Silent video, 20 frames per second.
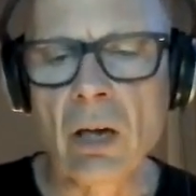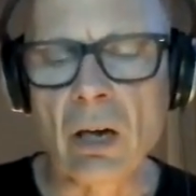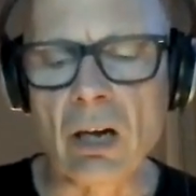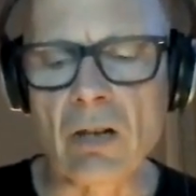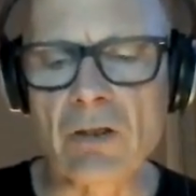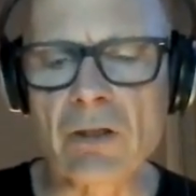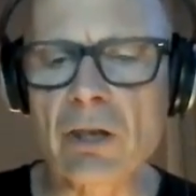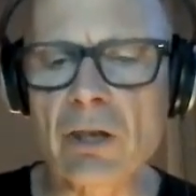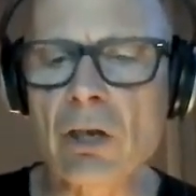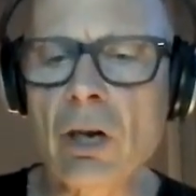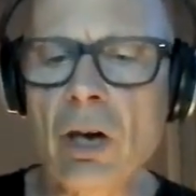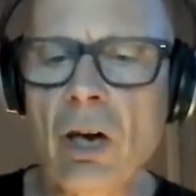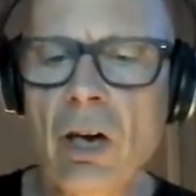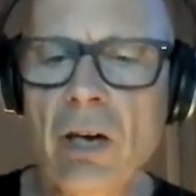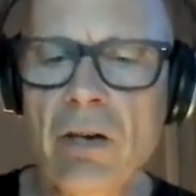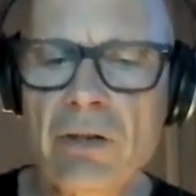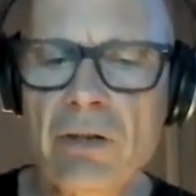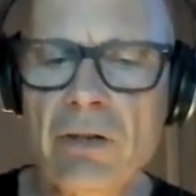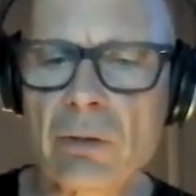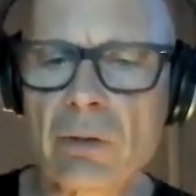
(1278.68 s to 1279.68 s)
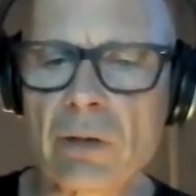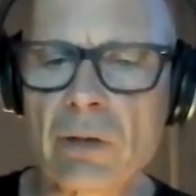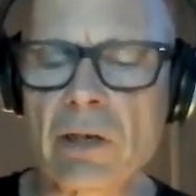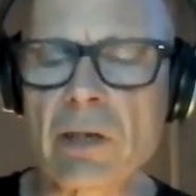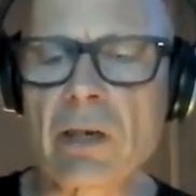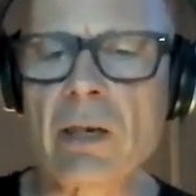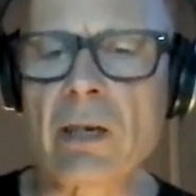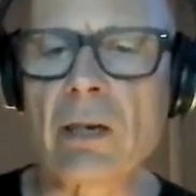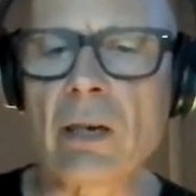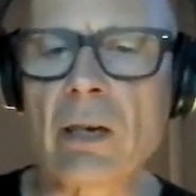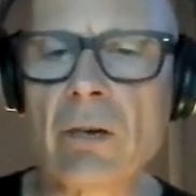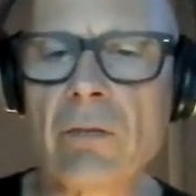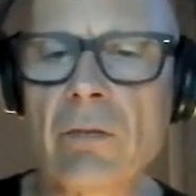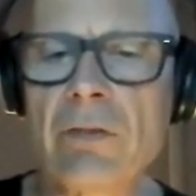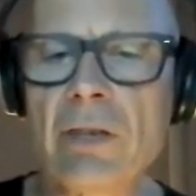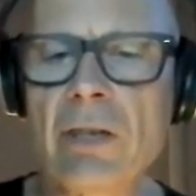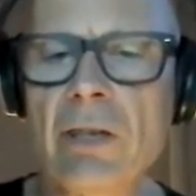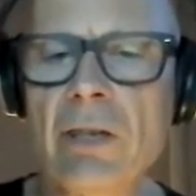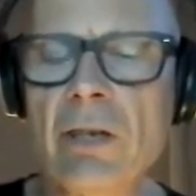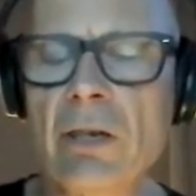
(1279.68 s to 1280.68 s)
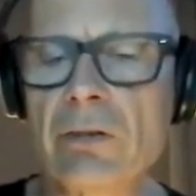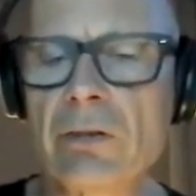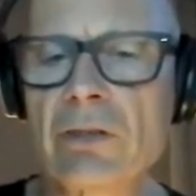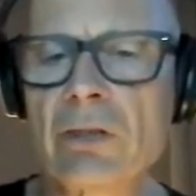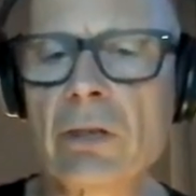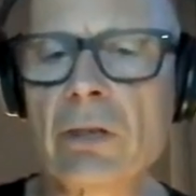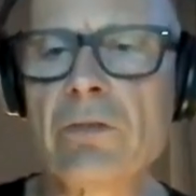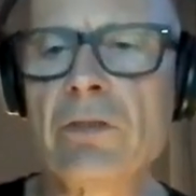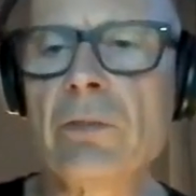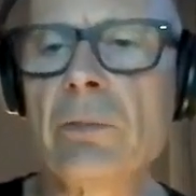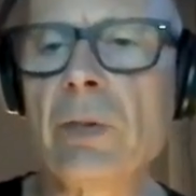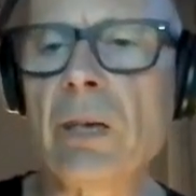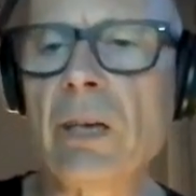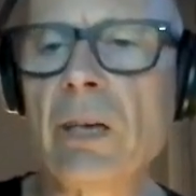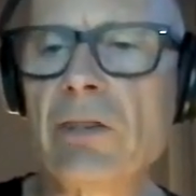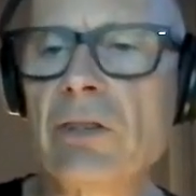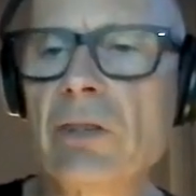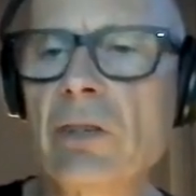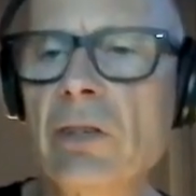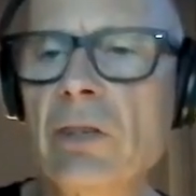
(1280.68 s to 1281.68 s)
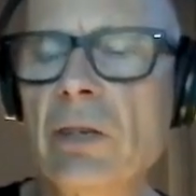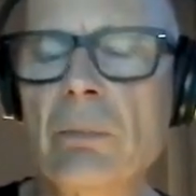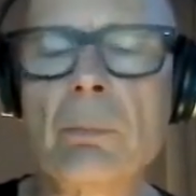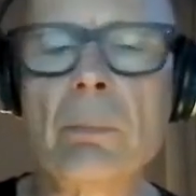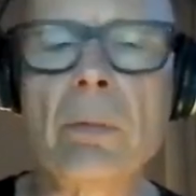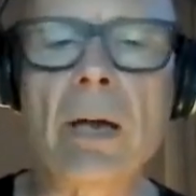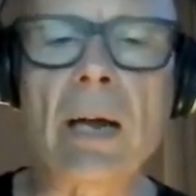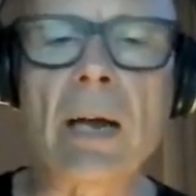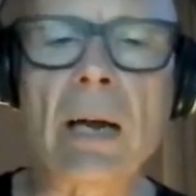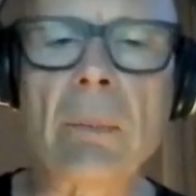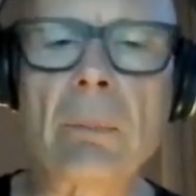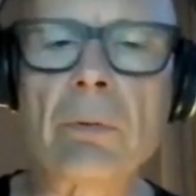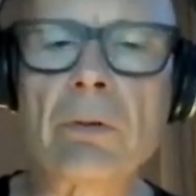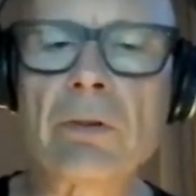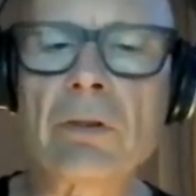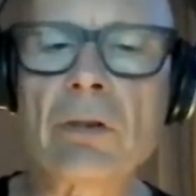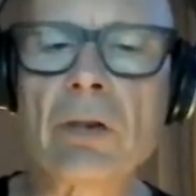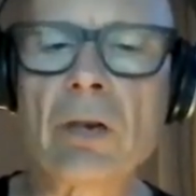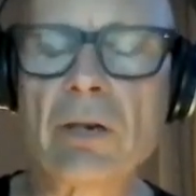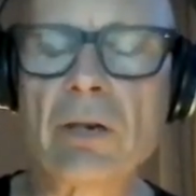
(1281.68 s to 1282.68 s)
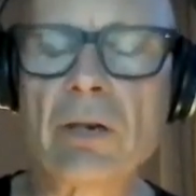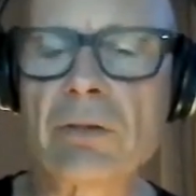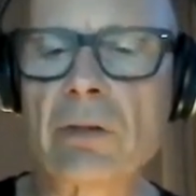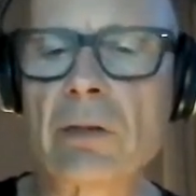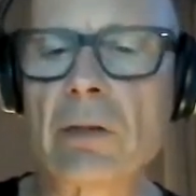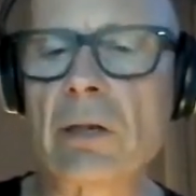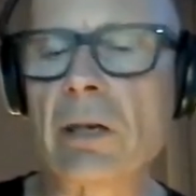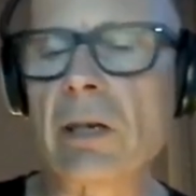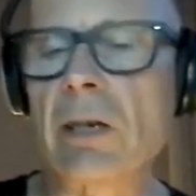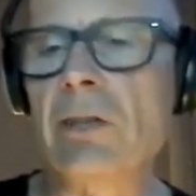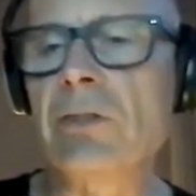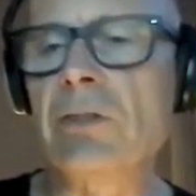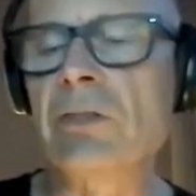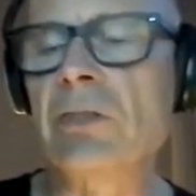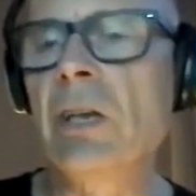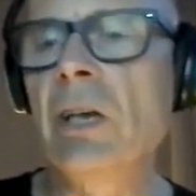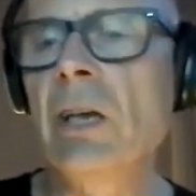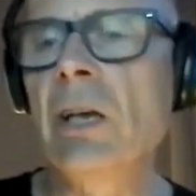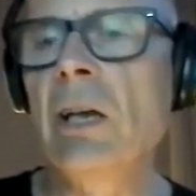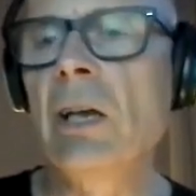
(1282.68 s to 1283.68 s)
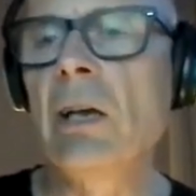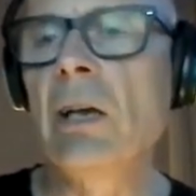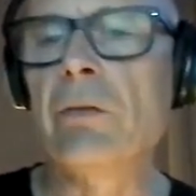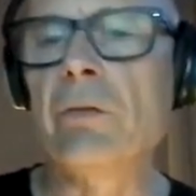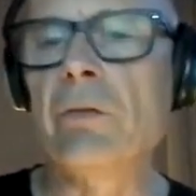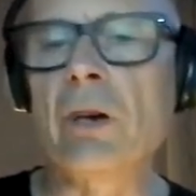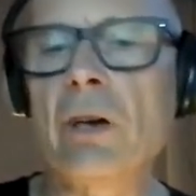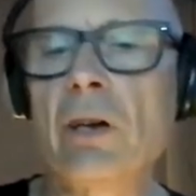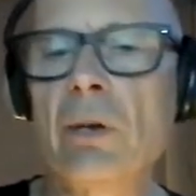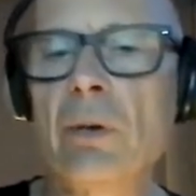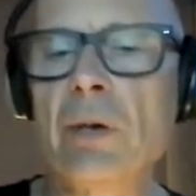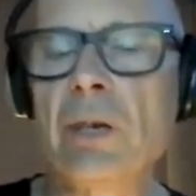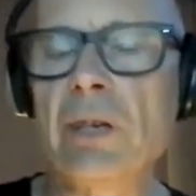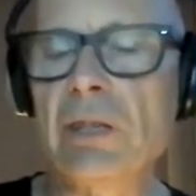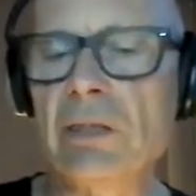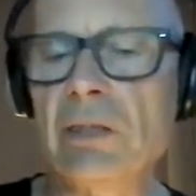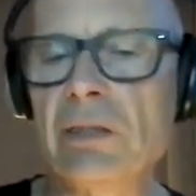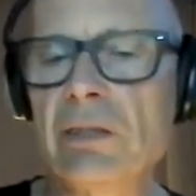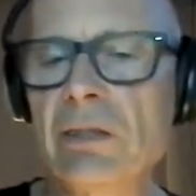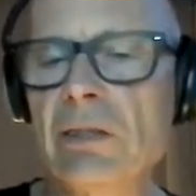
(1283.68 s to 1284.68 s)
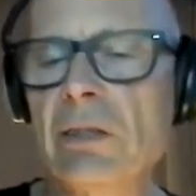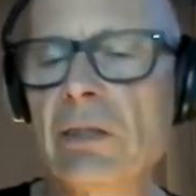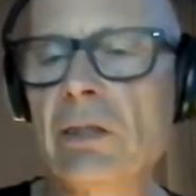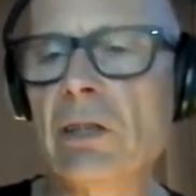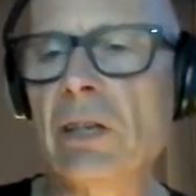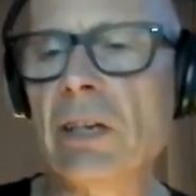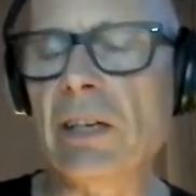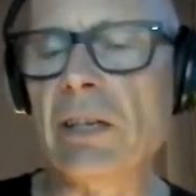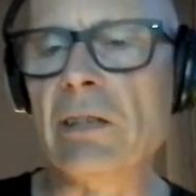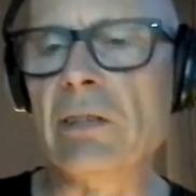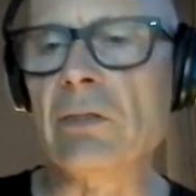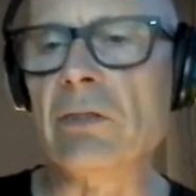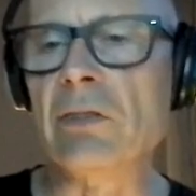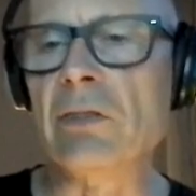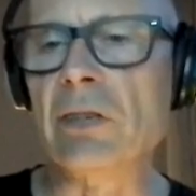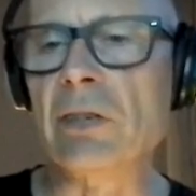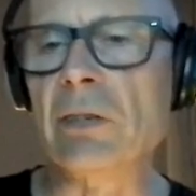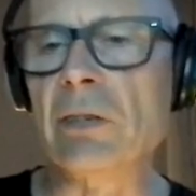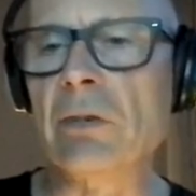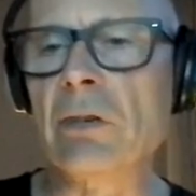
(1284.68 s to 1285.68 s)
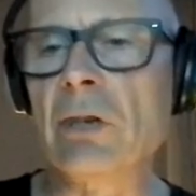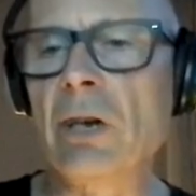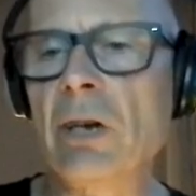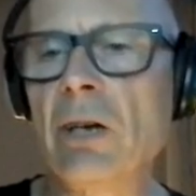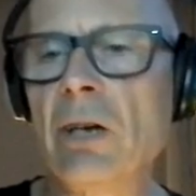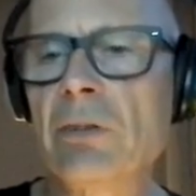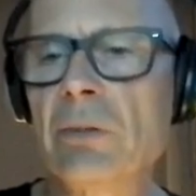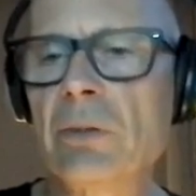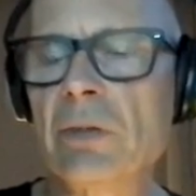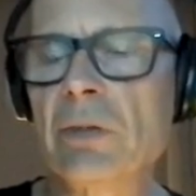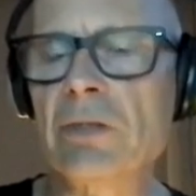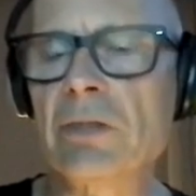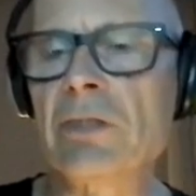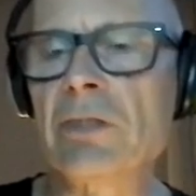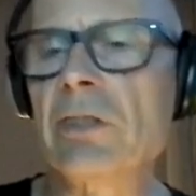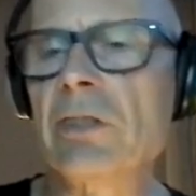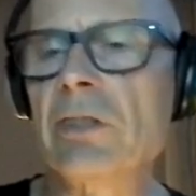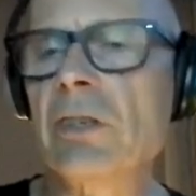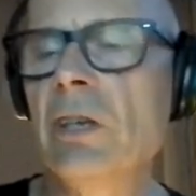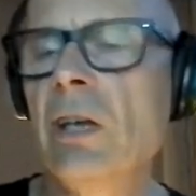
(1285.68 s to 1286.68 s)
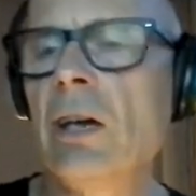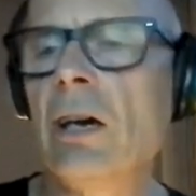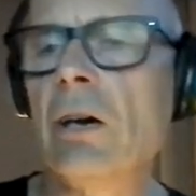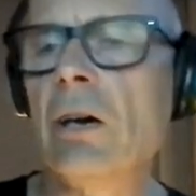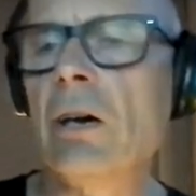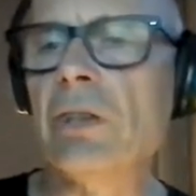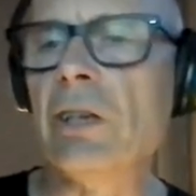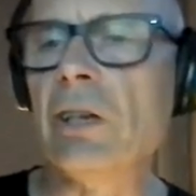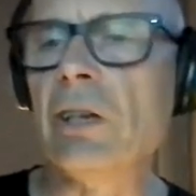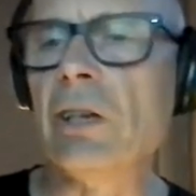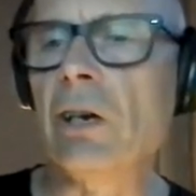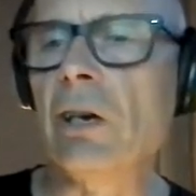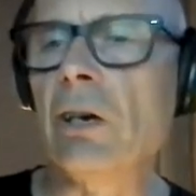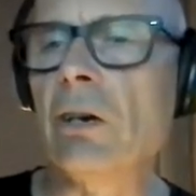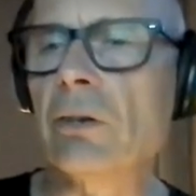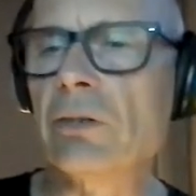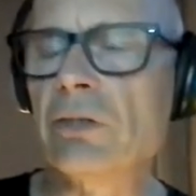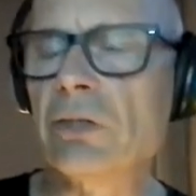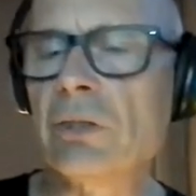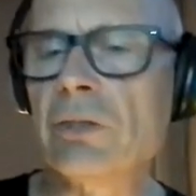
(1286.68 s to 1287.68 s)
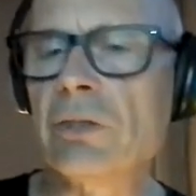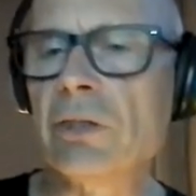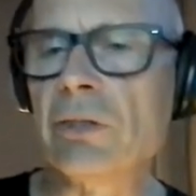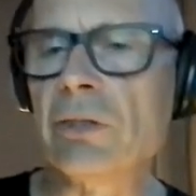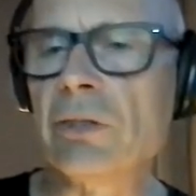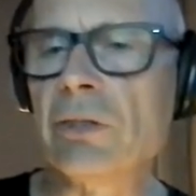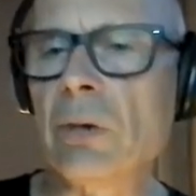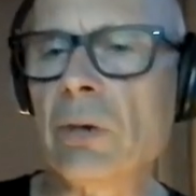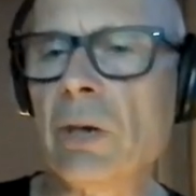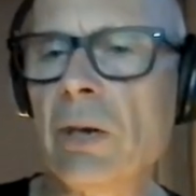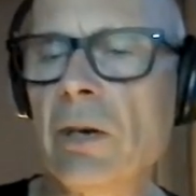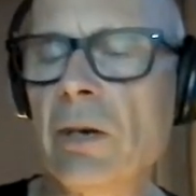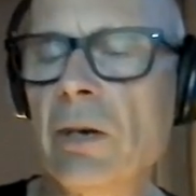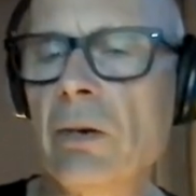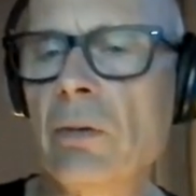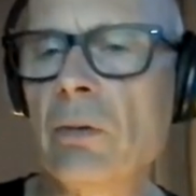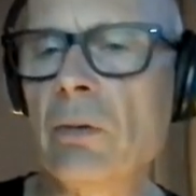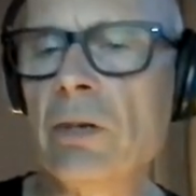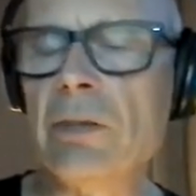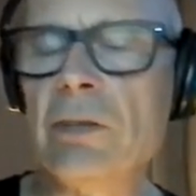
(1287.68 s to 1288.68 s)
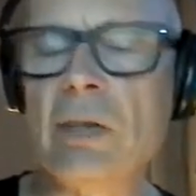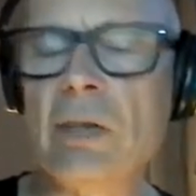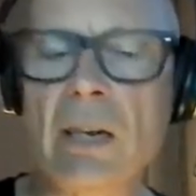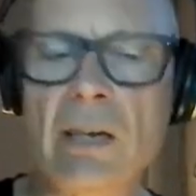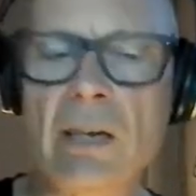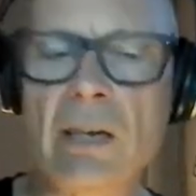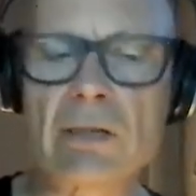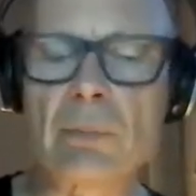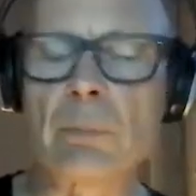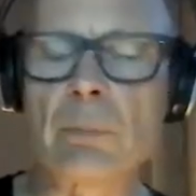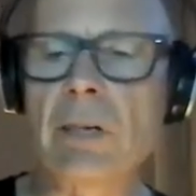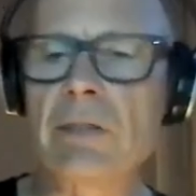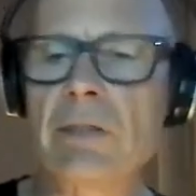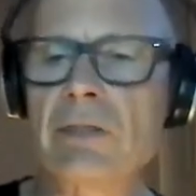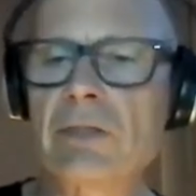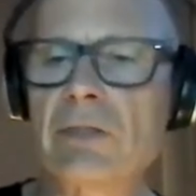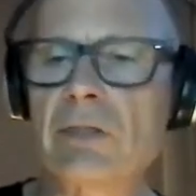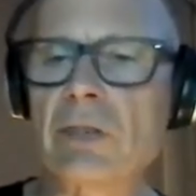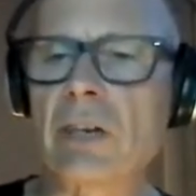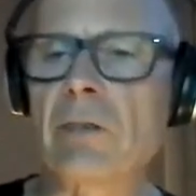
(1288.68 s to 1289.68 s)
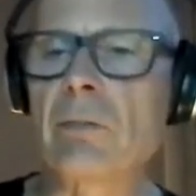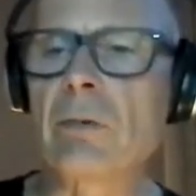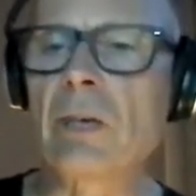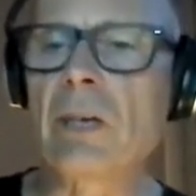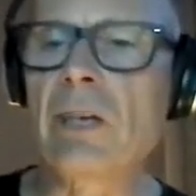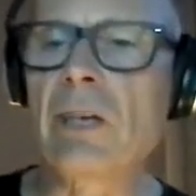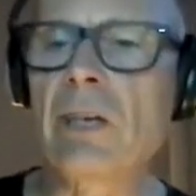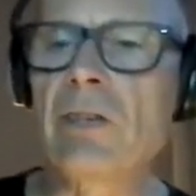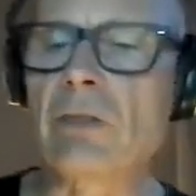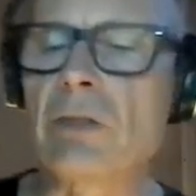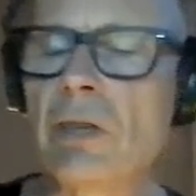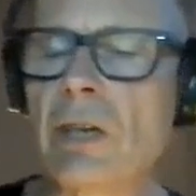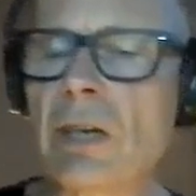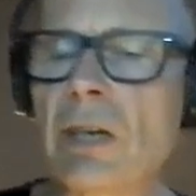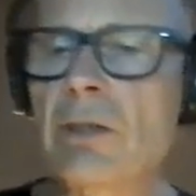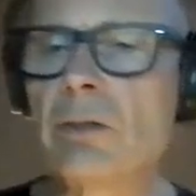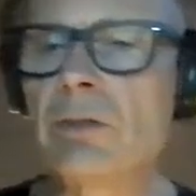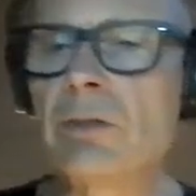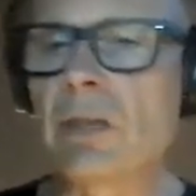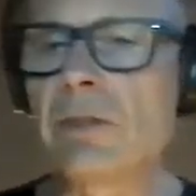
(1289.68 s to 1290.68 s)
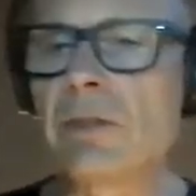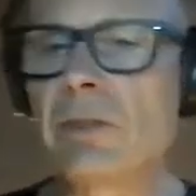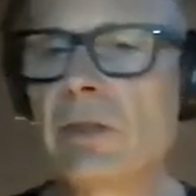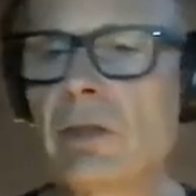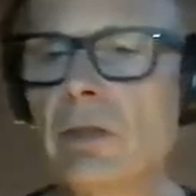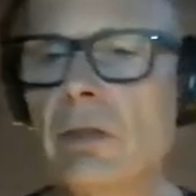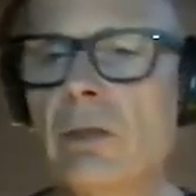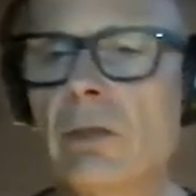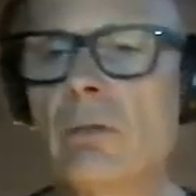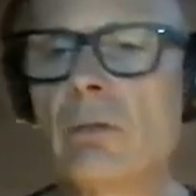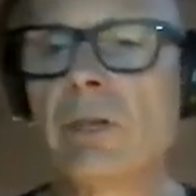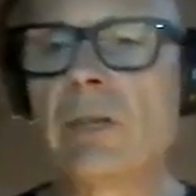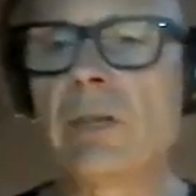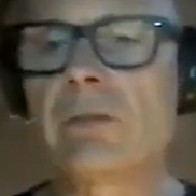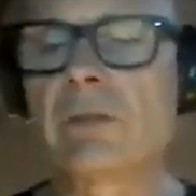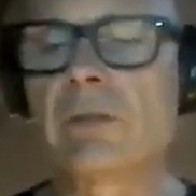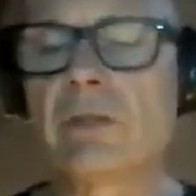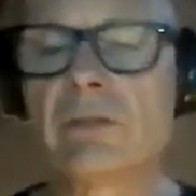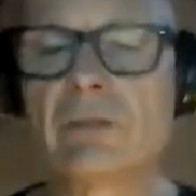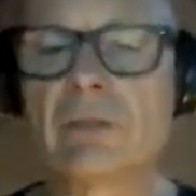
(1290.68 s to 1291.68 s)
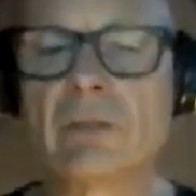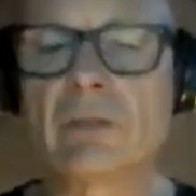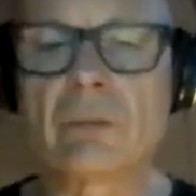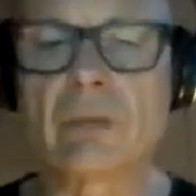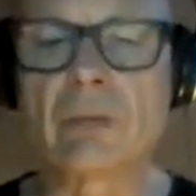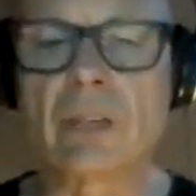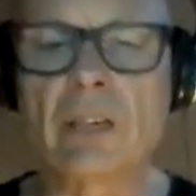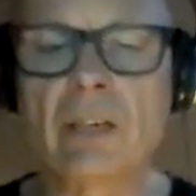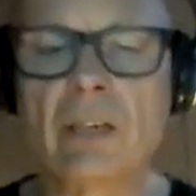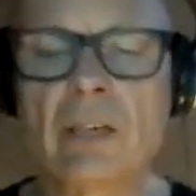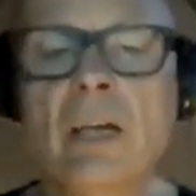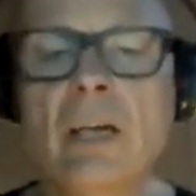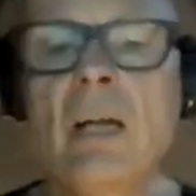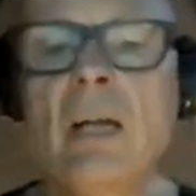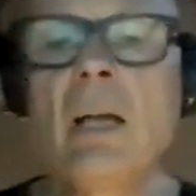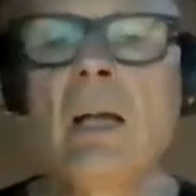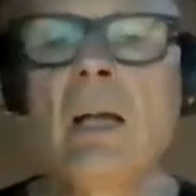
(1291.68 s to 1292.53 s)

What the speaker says: on the contour of the hill. So if you imagine a map with contour lines, following like the contours of the hill so that the water would spread sideways and not go down the hill whenever it did rain.